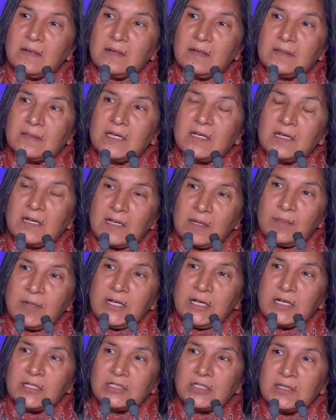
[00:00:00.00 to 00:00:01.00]
the
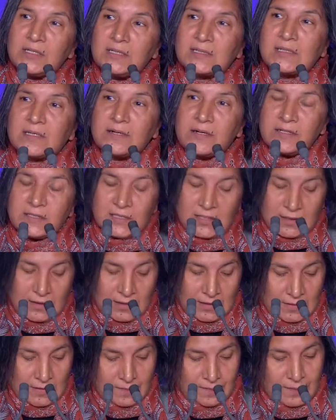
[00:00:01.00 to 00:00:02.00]
elimination is
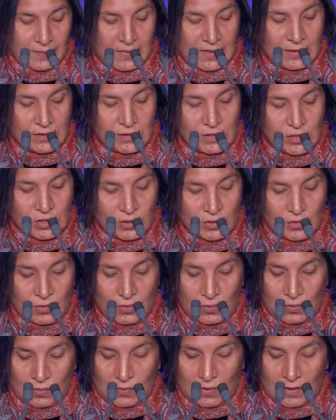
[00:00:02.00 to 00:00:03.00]
critical
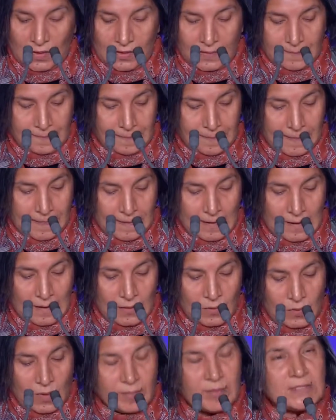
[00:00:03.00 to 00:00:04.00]
to
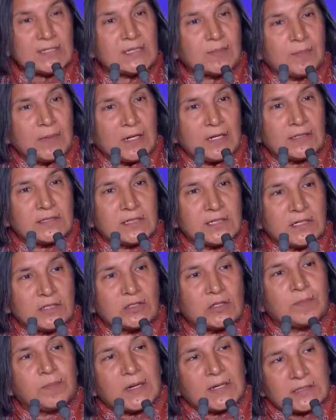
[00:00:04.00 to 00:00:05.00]
women's ability
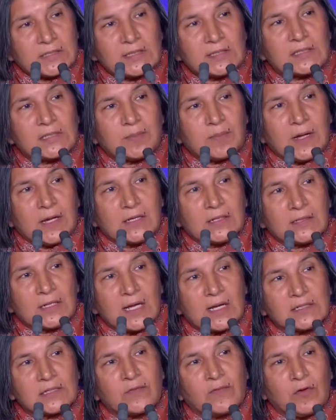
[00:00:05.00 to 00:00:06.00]
to participate
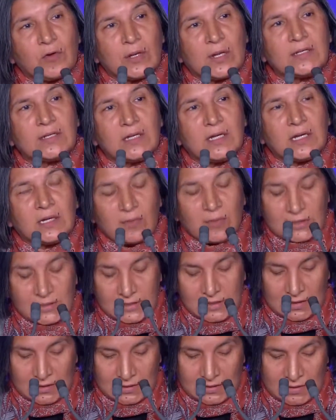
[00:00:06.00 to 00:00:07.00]
as full and equal
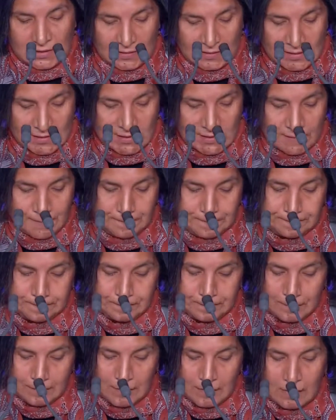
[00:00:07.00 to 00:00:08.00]
citizens.
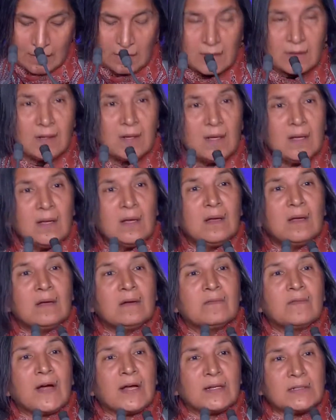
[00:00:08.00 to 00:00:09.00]

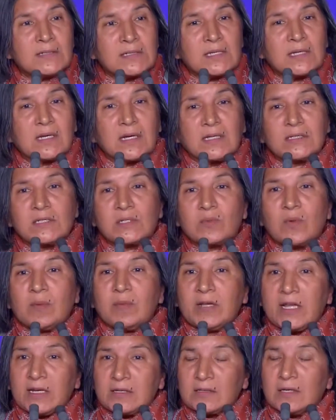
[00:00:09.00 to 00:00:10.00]
Violence against
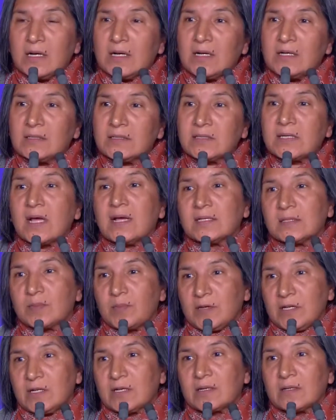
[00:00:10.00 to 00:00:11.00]
women and girls has
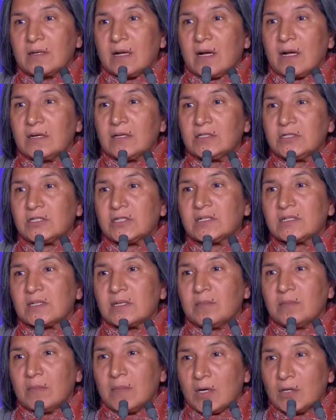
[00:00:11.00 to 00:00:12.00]
been acknowledged as the
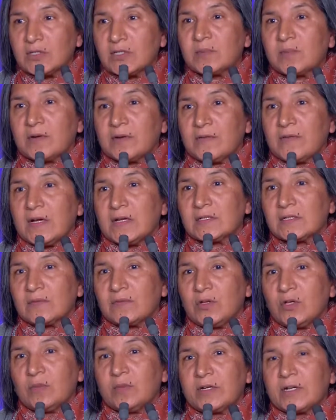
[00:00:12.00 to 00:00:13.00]
most pervasive
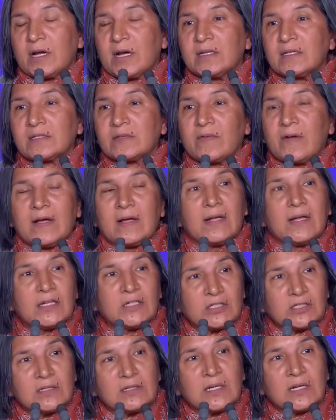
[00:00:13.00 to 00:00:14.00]
human rights
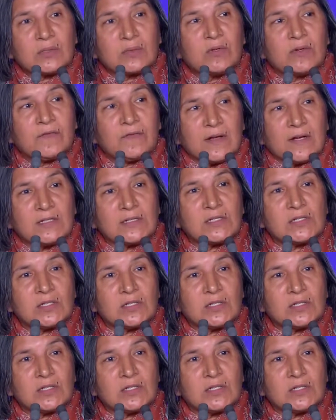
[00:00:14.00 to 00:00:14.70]
violation that we face